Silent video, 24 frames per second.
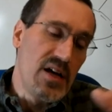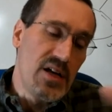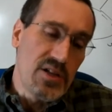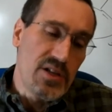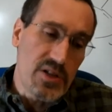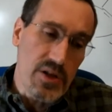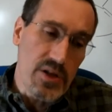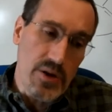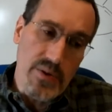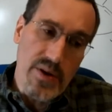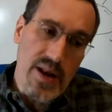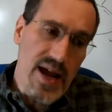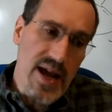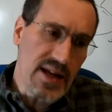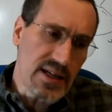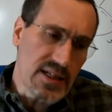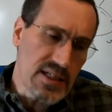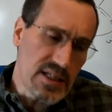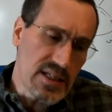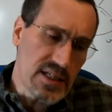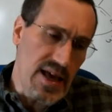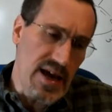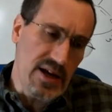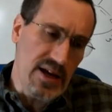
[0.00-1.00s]
So,
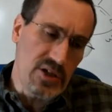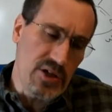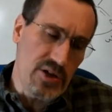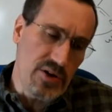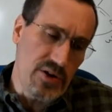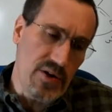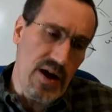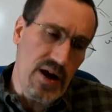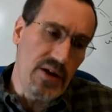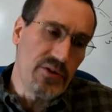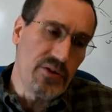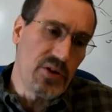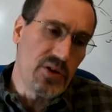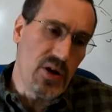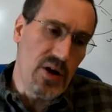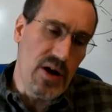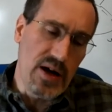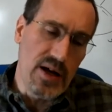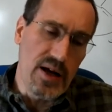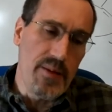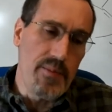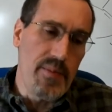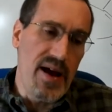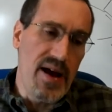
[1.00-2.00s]
next lecture, I'll
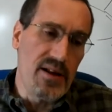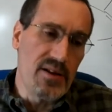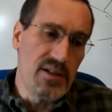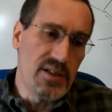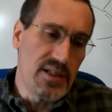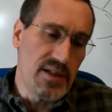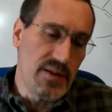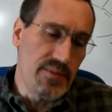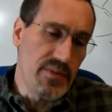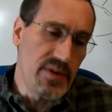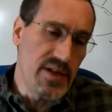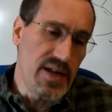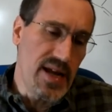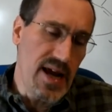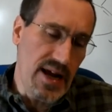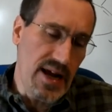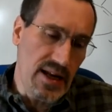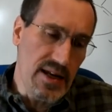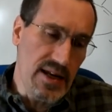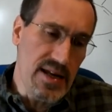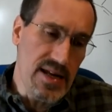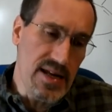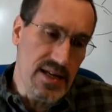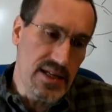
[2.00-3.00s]
talk about some
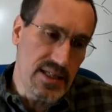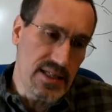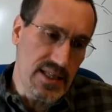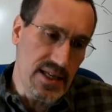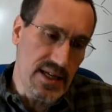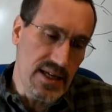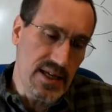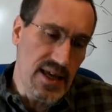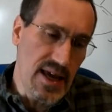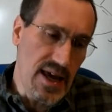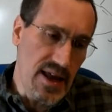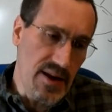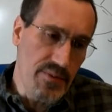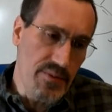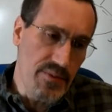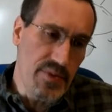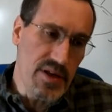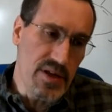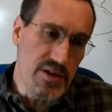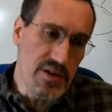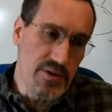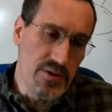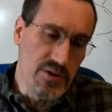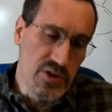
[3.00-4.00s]
techniques that can be
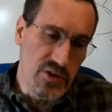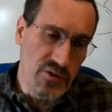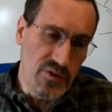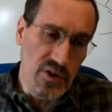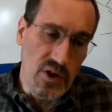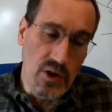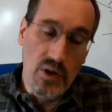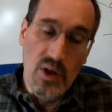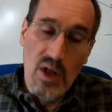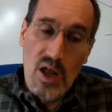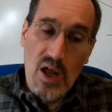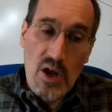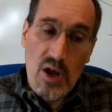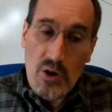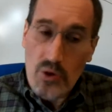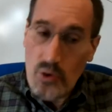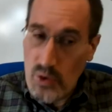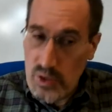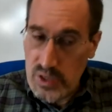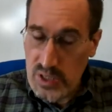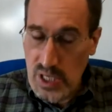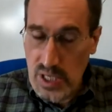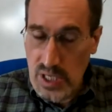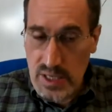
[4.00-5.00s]
useful
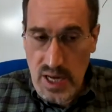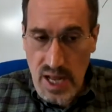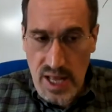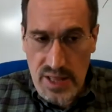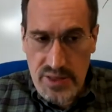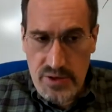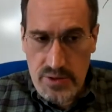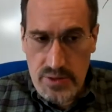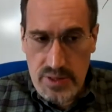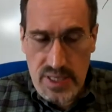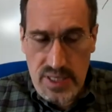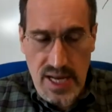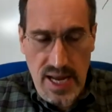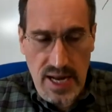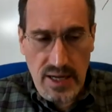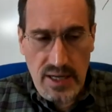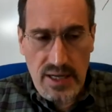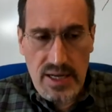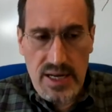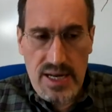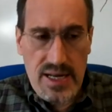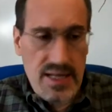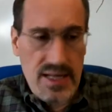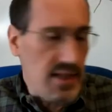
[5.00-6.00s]
course, another
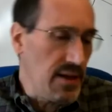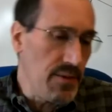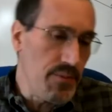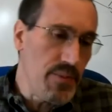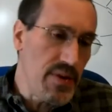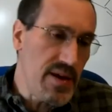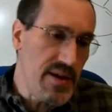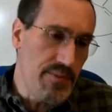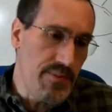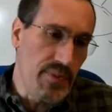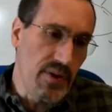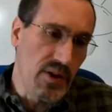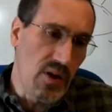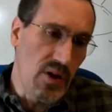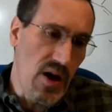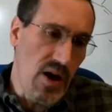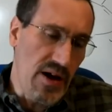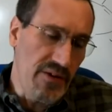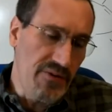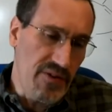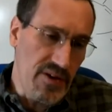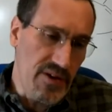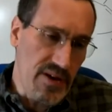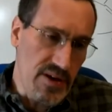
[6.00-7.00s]
technique that people
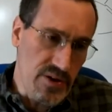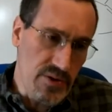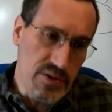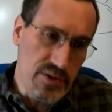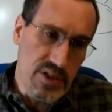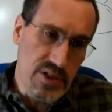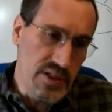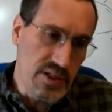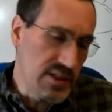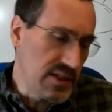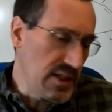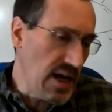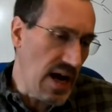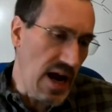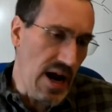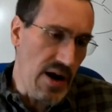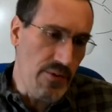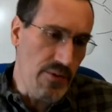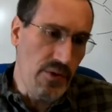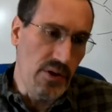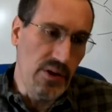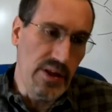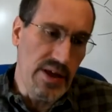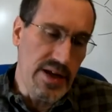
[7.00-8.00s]
often use is
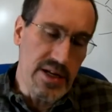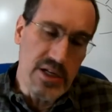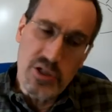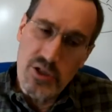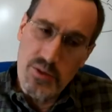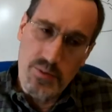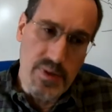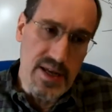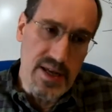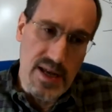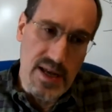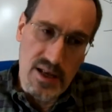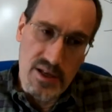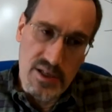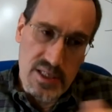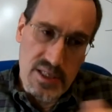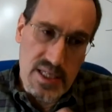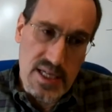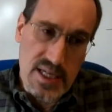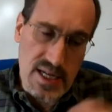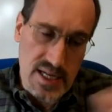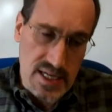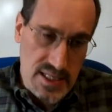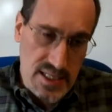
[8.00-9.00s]
chiral
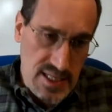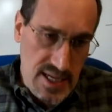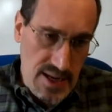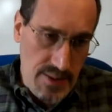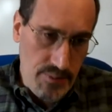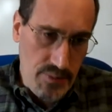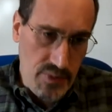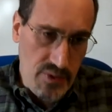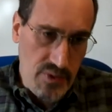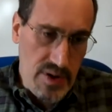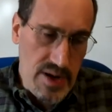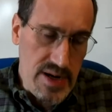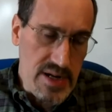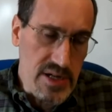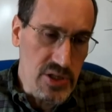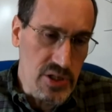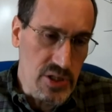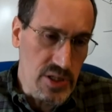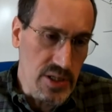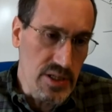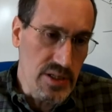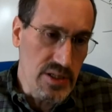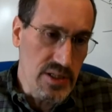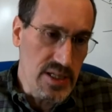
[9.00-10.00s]
HPLC, a
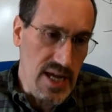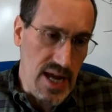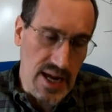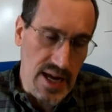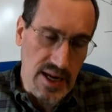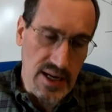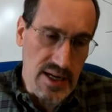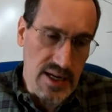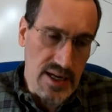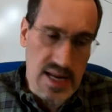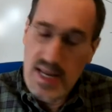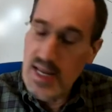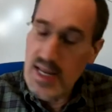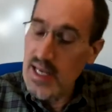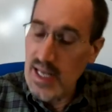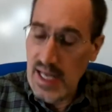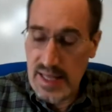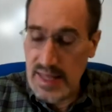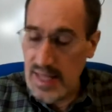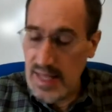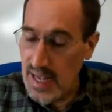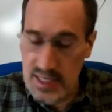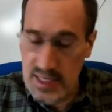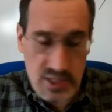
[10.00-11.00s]
separation technique,
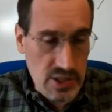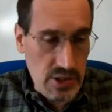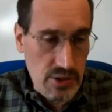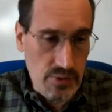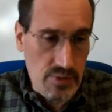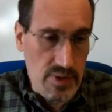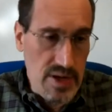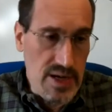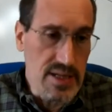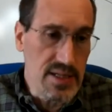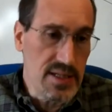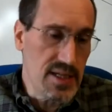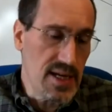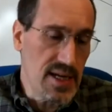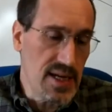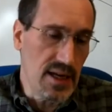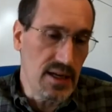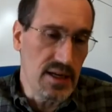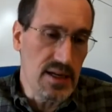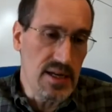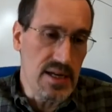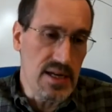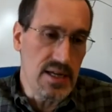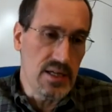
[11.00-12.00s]
and that's a great
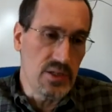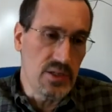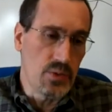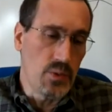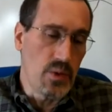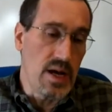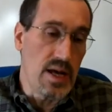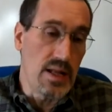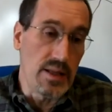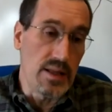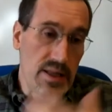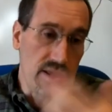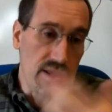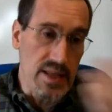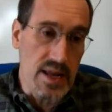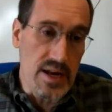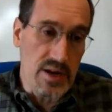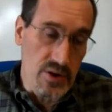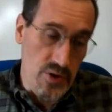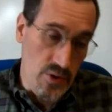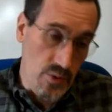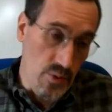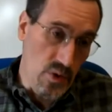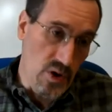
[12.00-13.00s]
technique as well. And
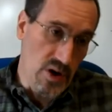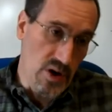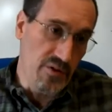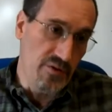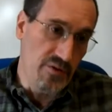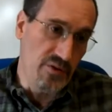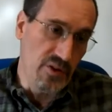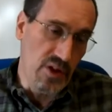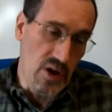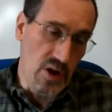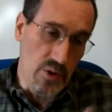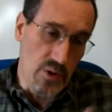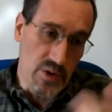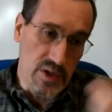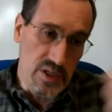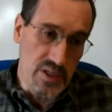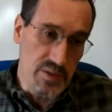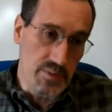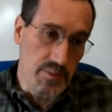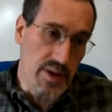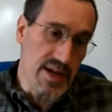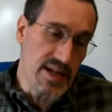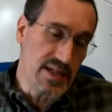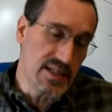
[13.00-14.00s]
then your workflow is
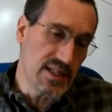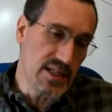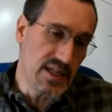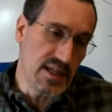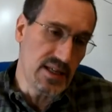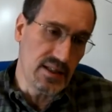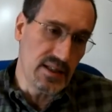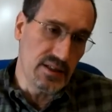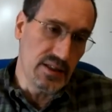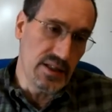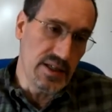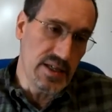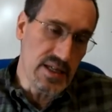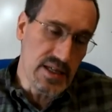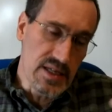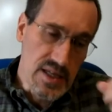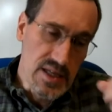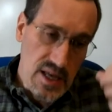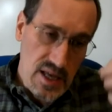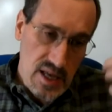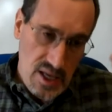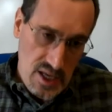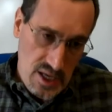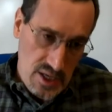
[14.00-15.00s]
basically
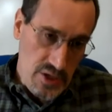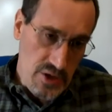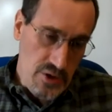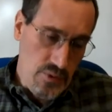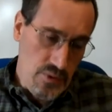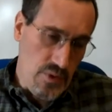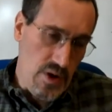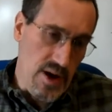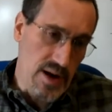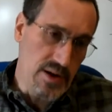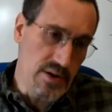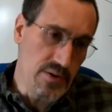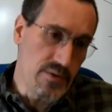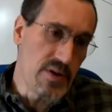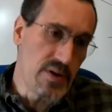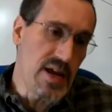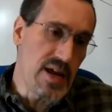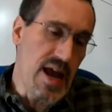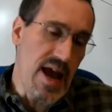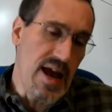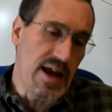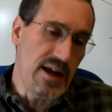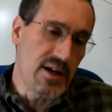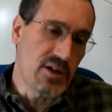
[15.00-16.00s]
you run a
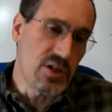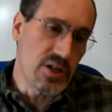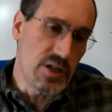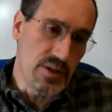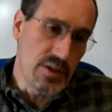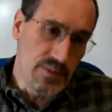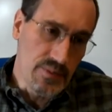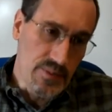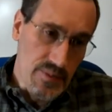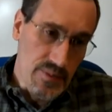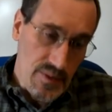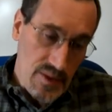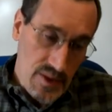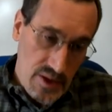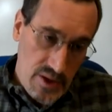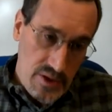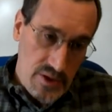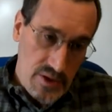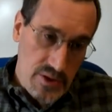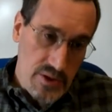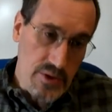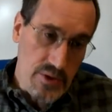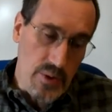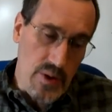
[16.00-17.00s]
reaction,
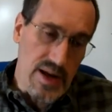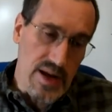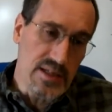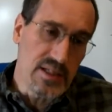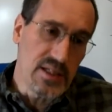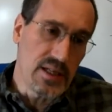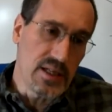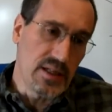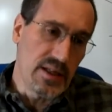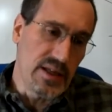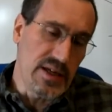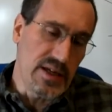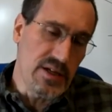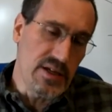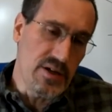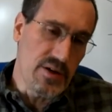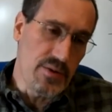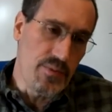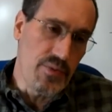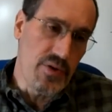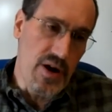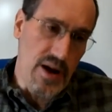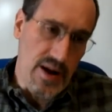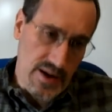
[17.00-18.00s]
you isolate your
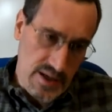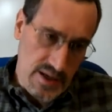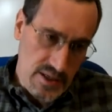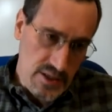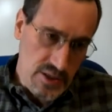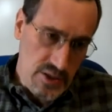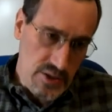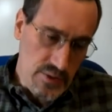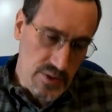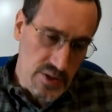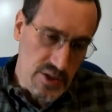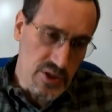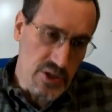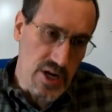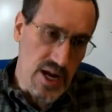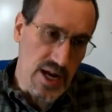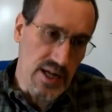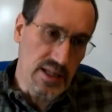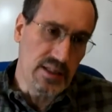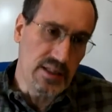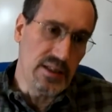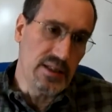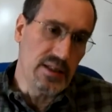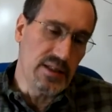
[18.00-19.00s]
product, you
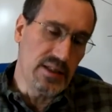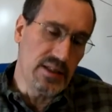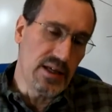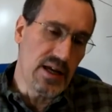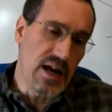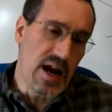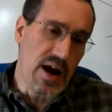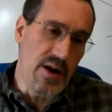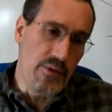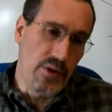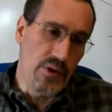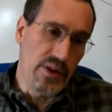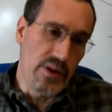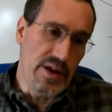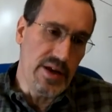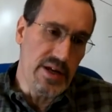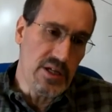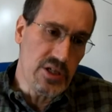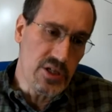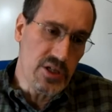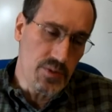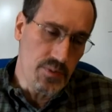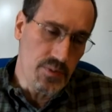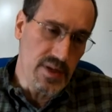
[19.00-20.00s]
inject it in the chiral
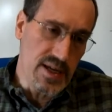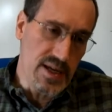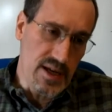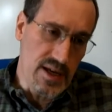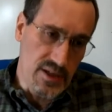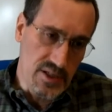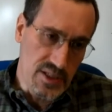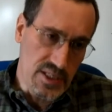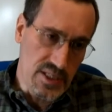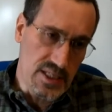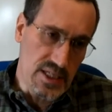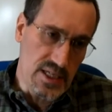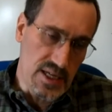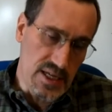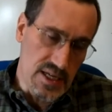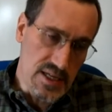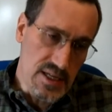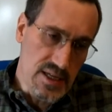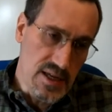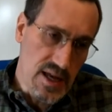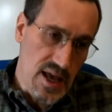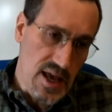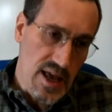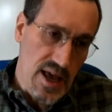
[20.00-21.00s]

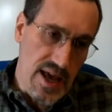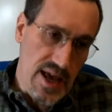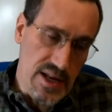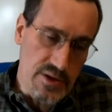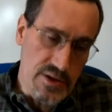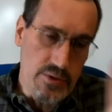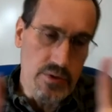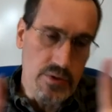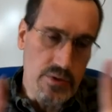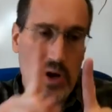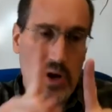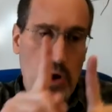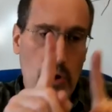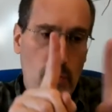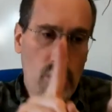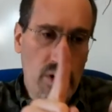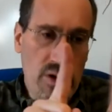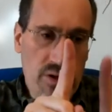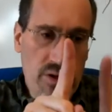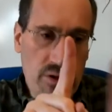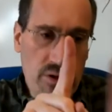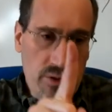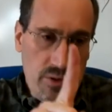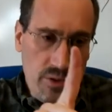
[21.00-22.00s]
HPLC, and you know
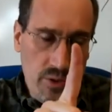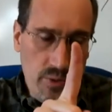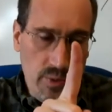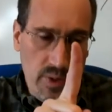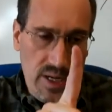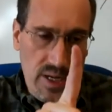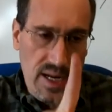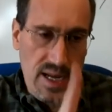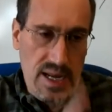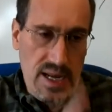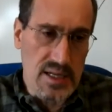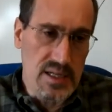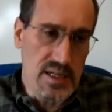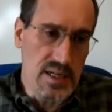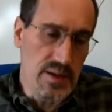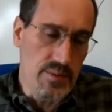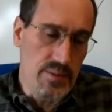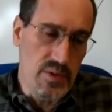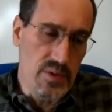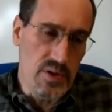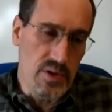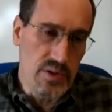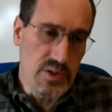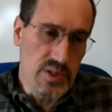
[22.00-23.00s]
where your two
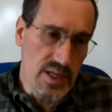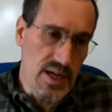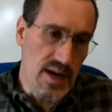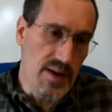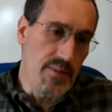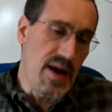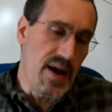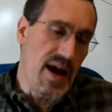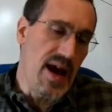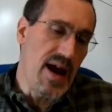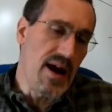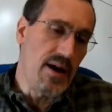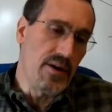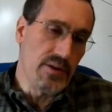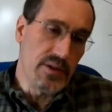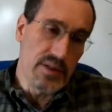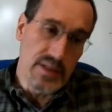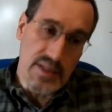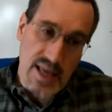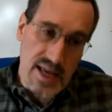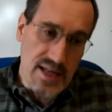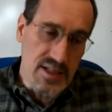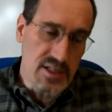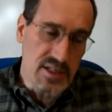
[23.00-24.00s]
enantiomers come out.
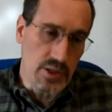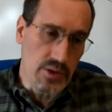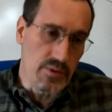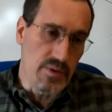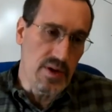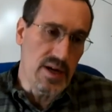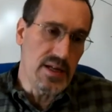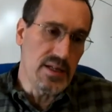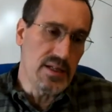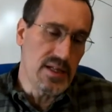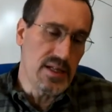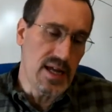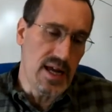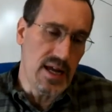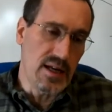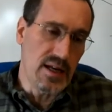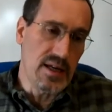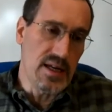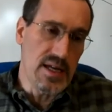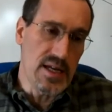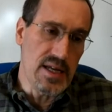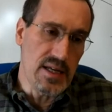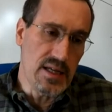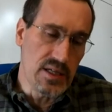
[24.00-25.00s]
And that's a great
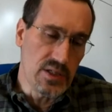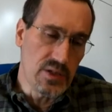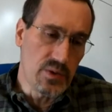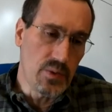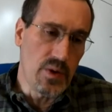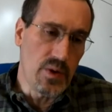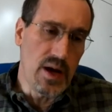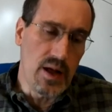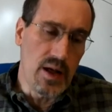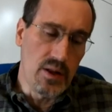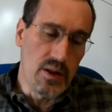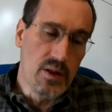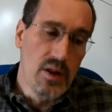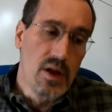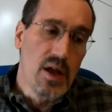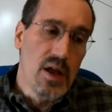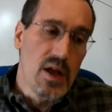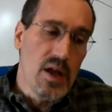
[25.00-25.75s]
technique as well.